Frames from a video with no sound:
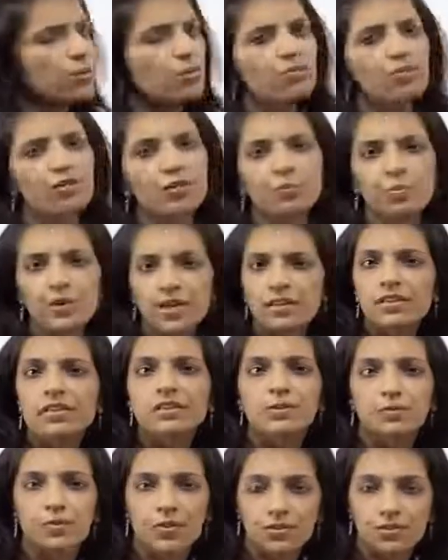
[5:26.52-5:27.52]
go for a
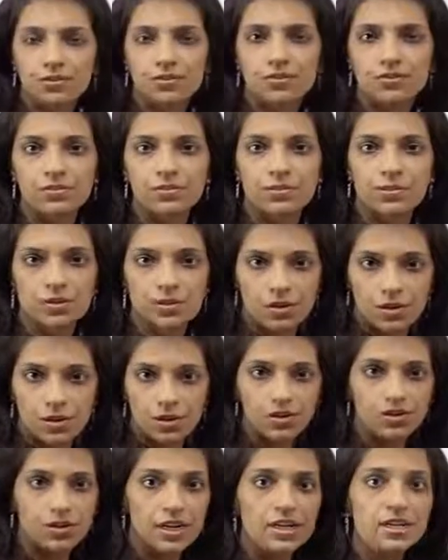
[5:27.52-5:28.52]
picnic tomorrow?
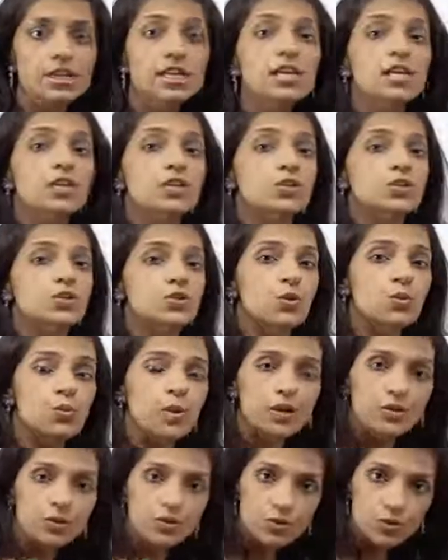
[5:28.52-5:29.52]
Alright, so
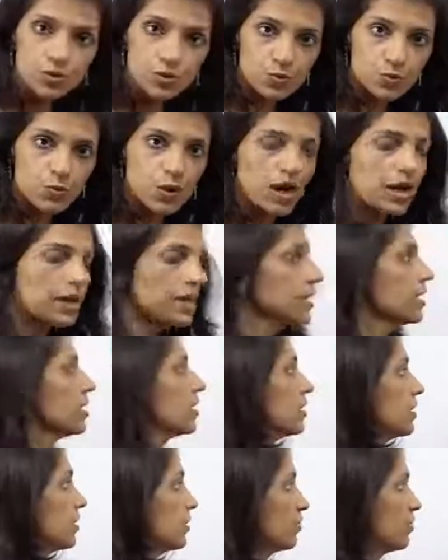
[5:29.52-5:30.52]
when you use why,
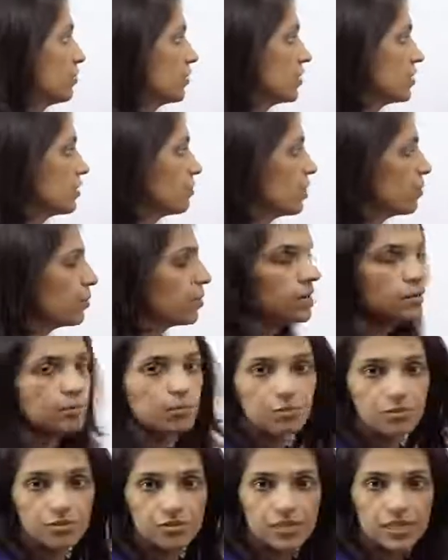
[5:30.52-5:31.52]
please remember,
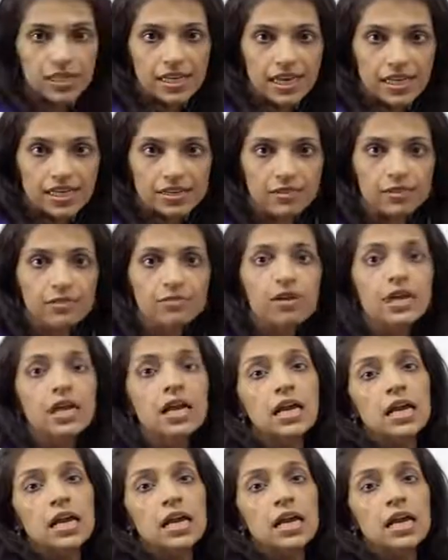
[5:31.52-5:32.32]
put it in negative.